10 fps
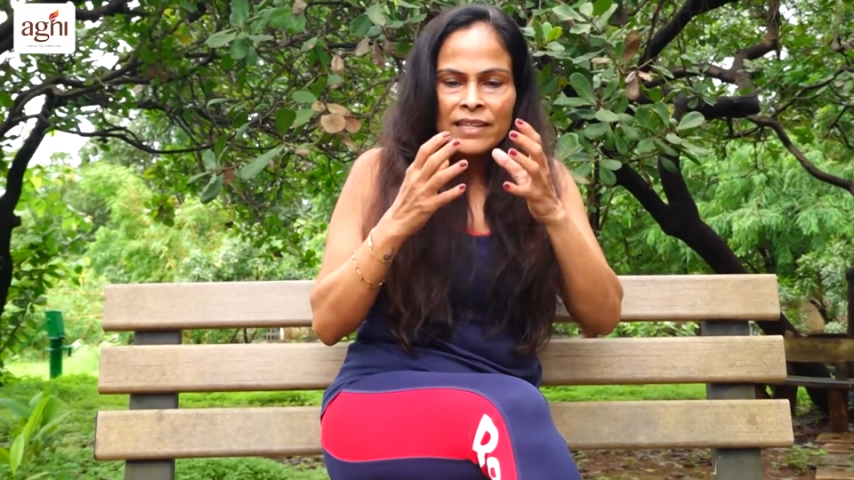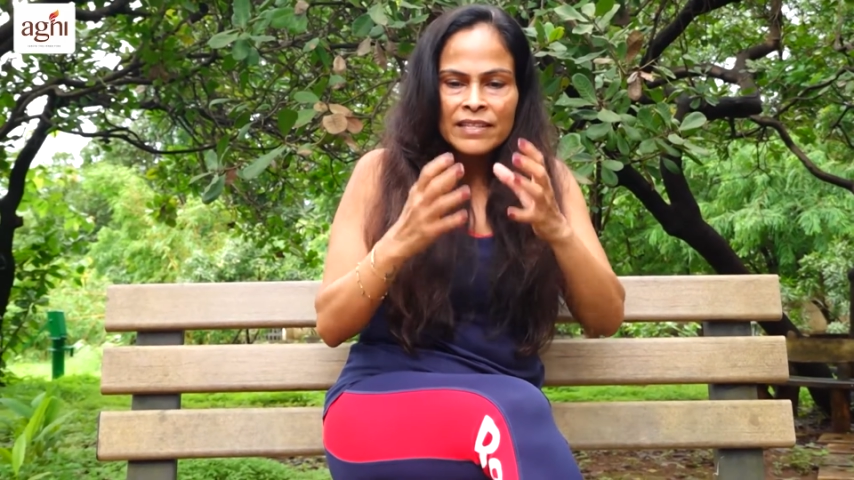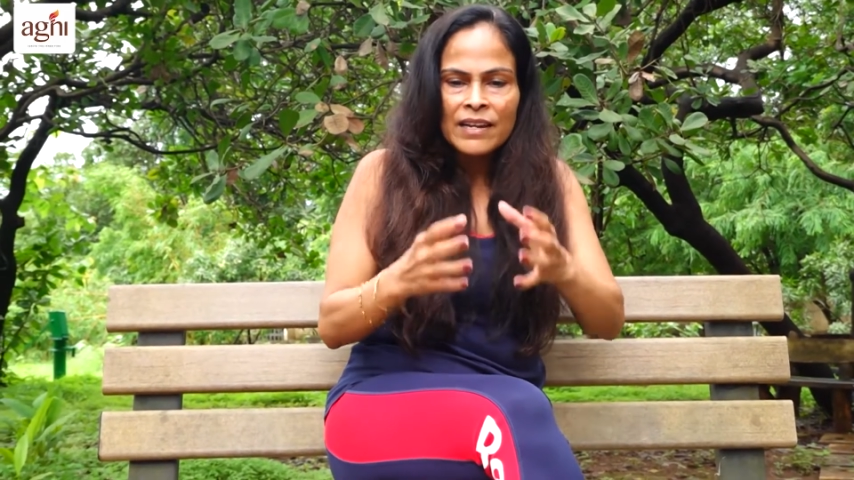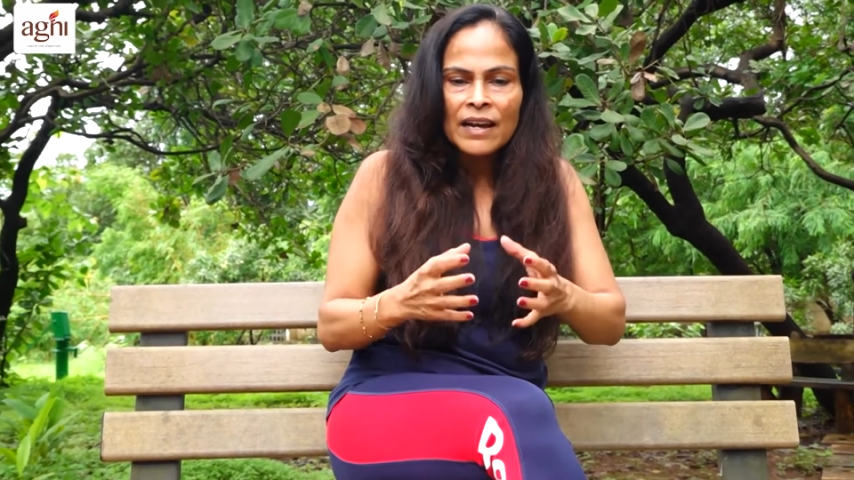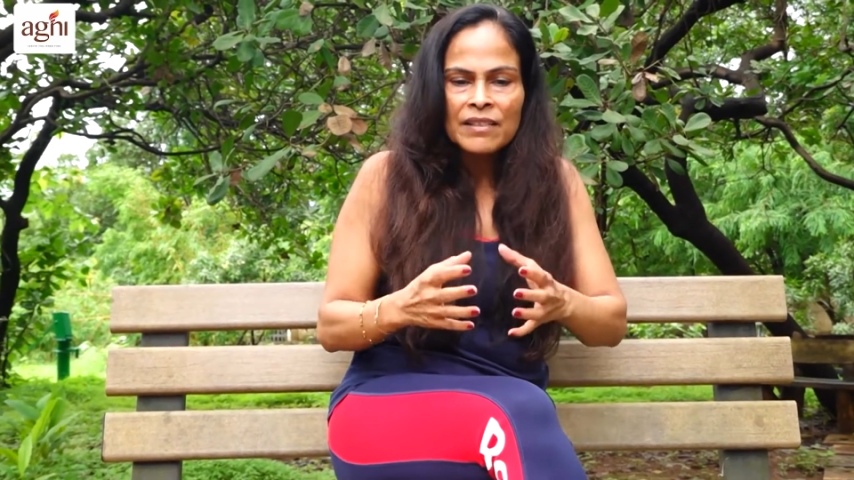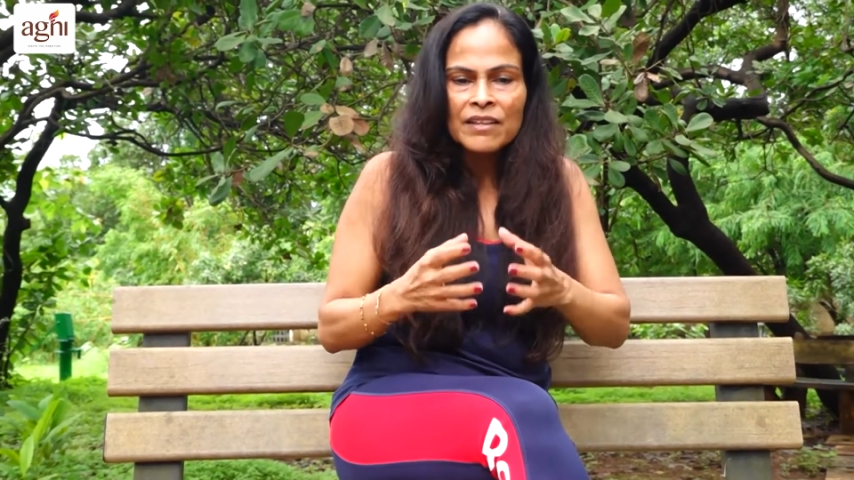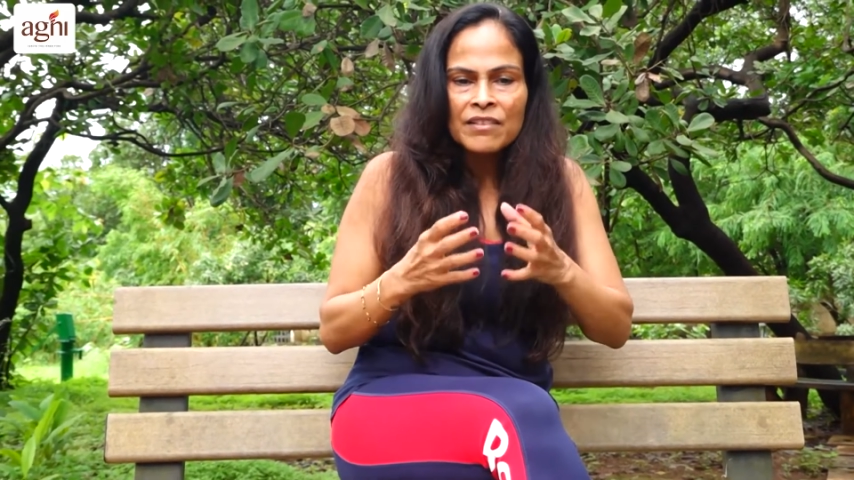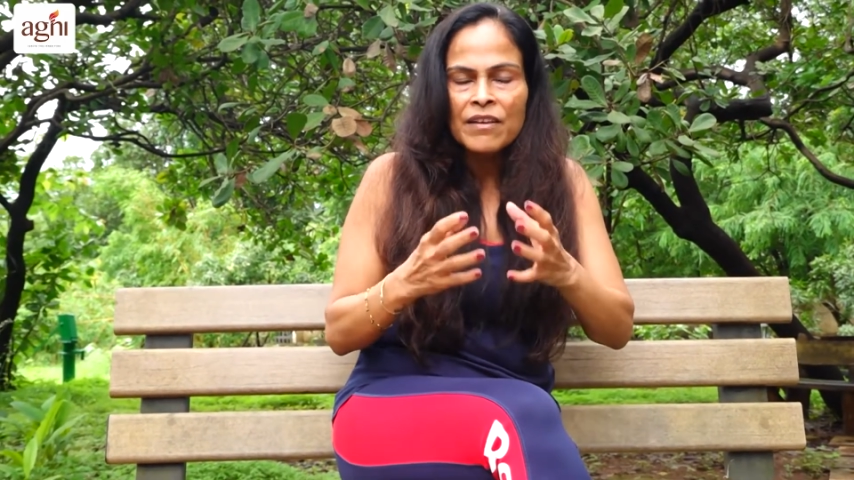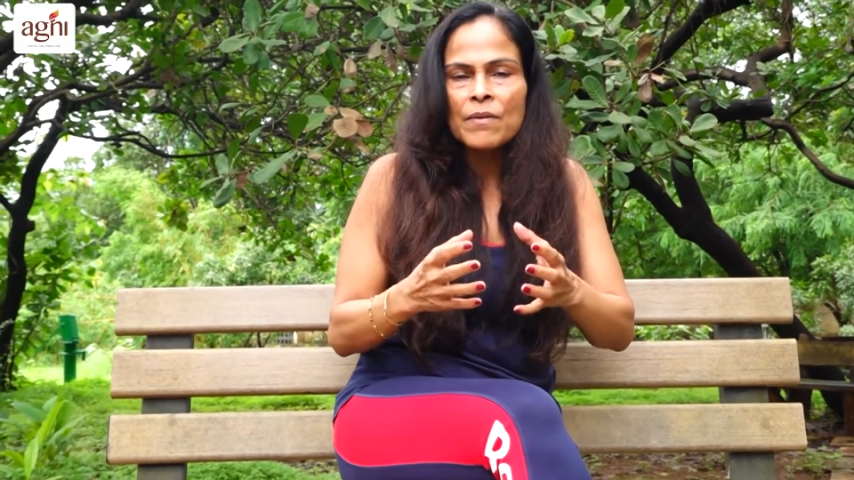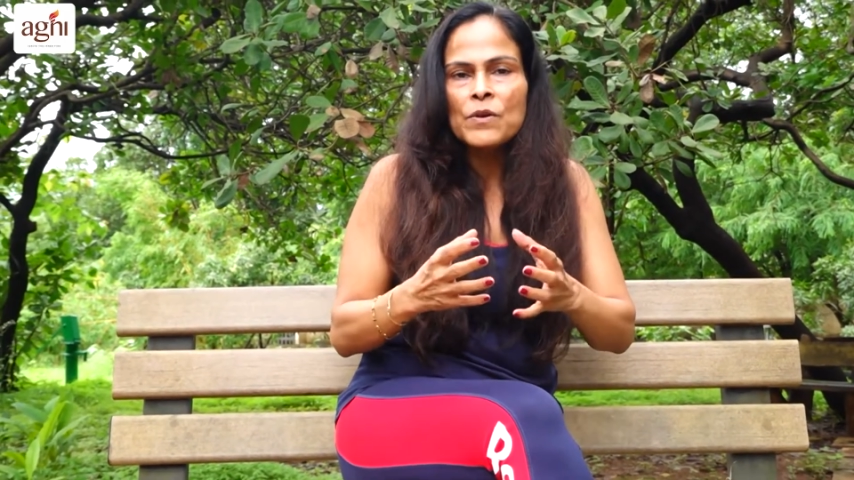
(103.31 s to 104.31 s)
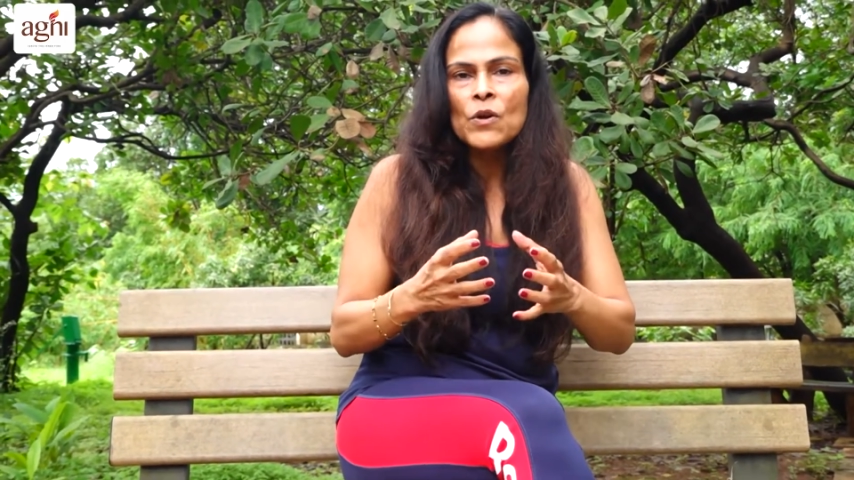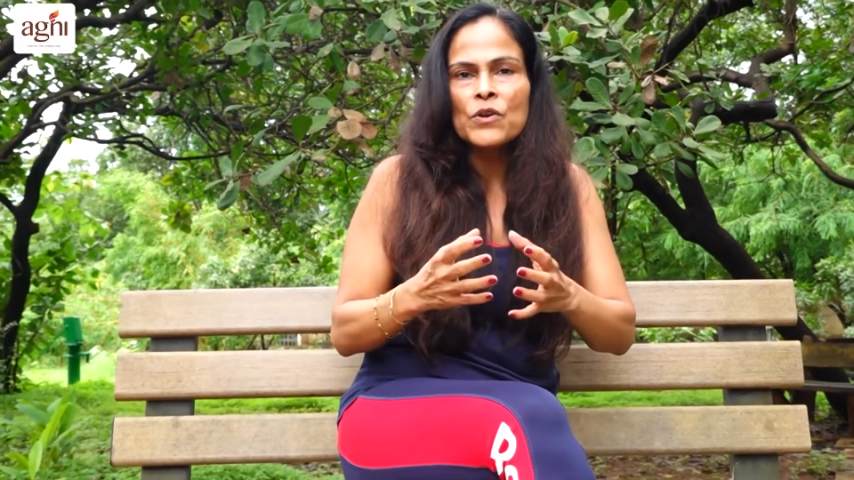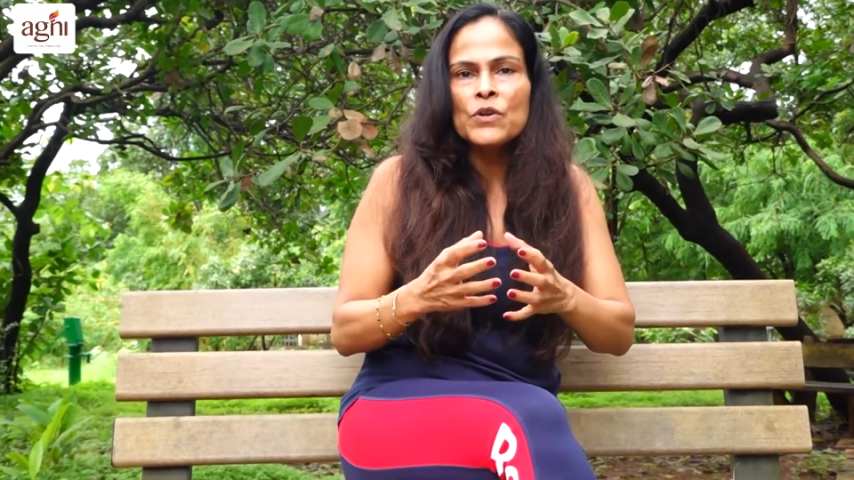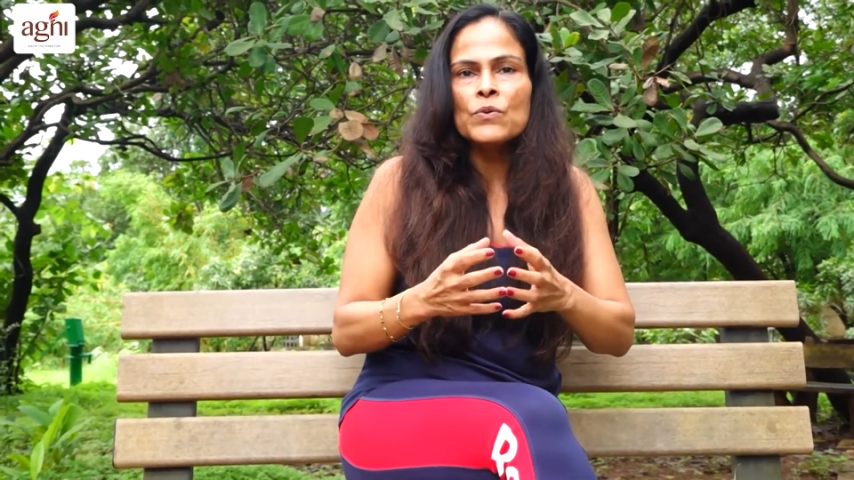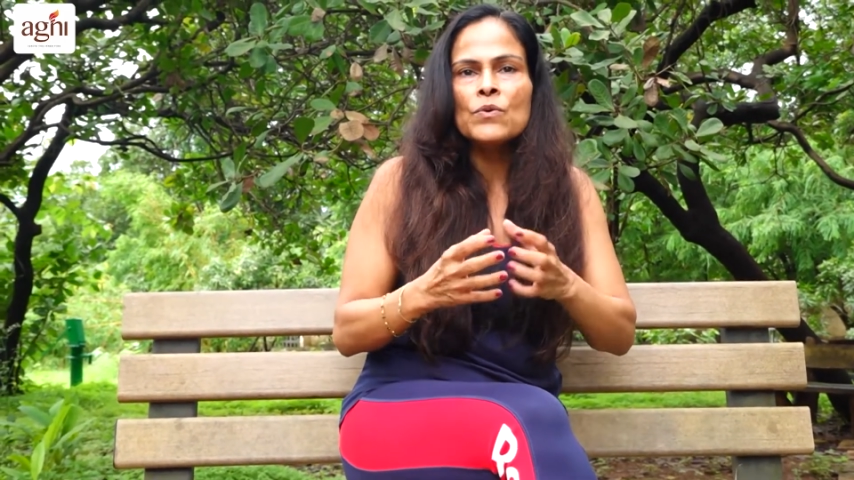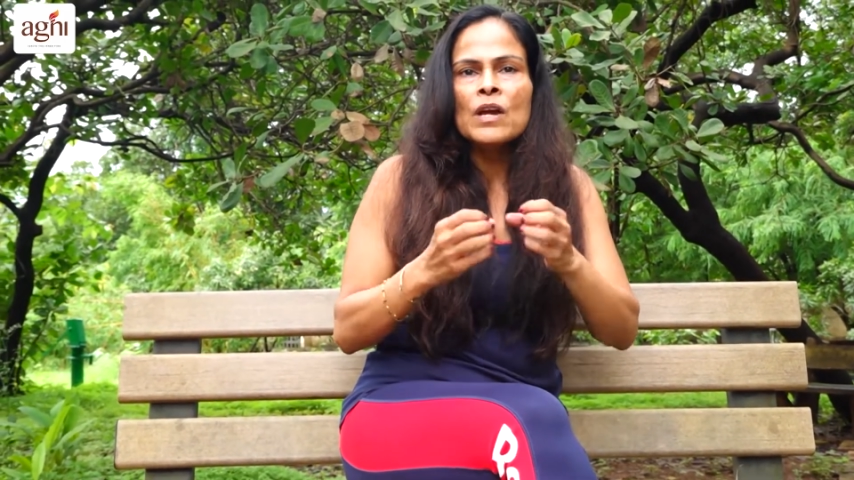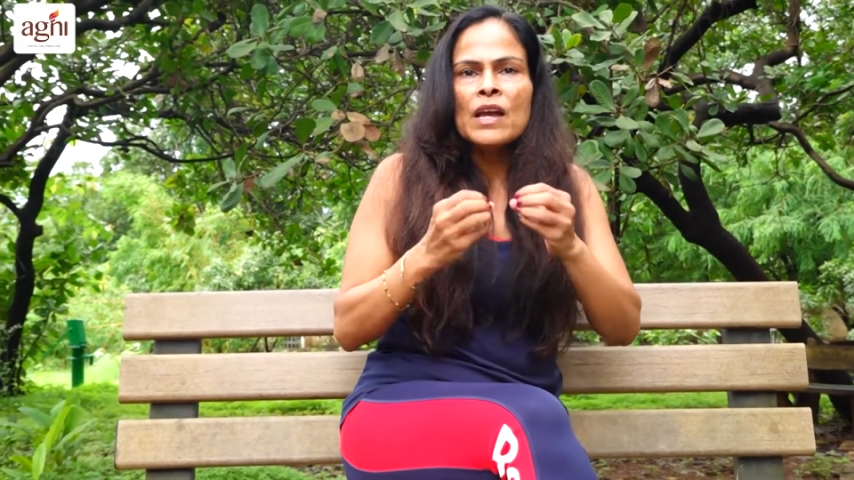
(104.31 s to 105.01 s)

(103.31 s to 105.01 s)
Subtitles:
start the therapy on you,